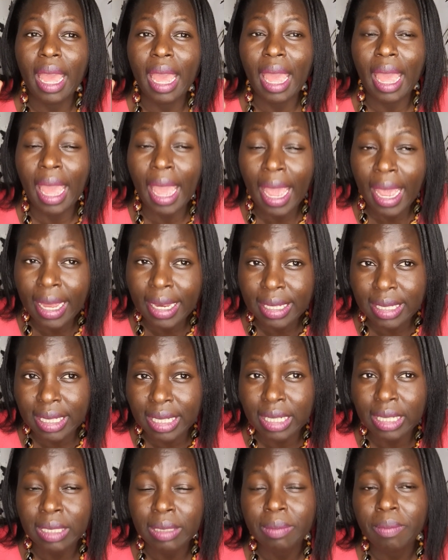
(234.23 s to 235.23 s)

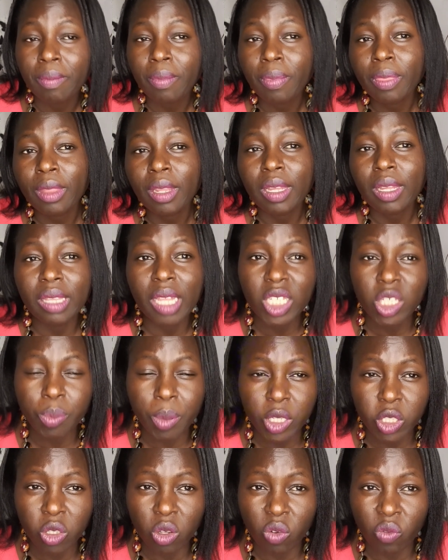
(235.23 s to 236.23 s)
and the
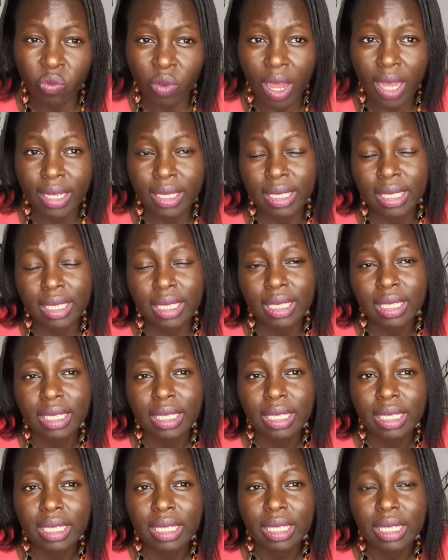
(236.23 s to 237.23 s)
special funds
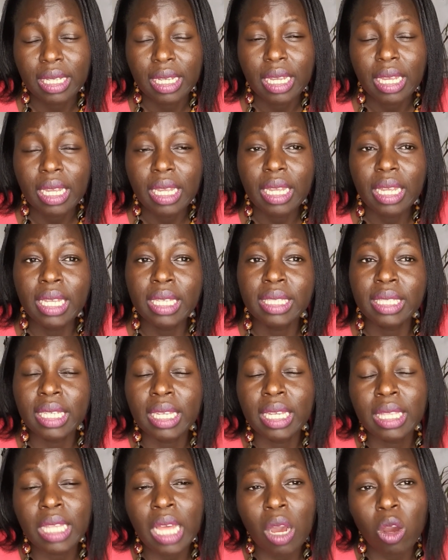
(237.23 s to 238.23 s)
is
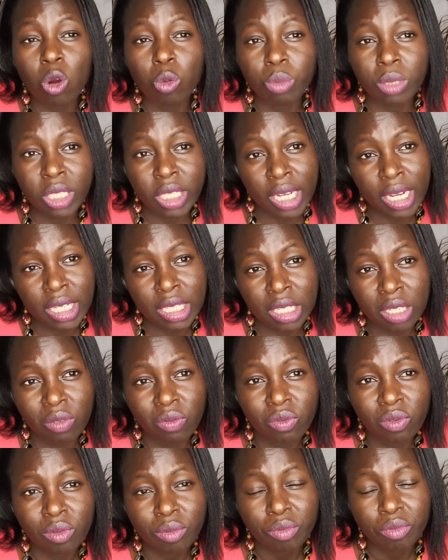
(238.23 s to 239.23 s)
in the
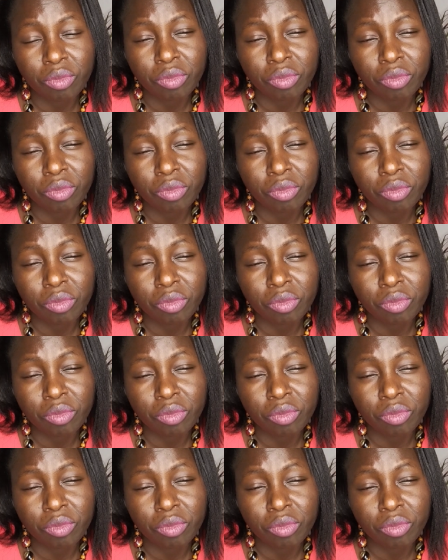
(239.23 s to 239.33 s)
objective.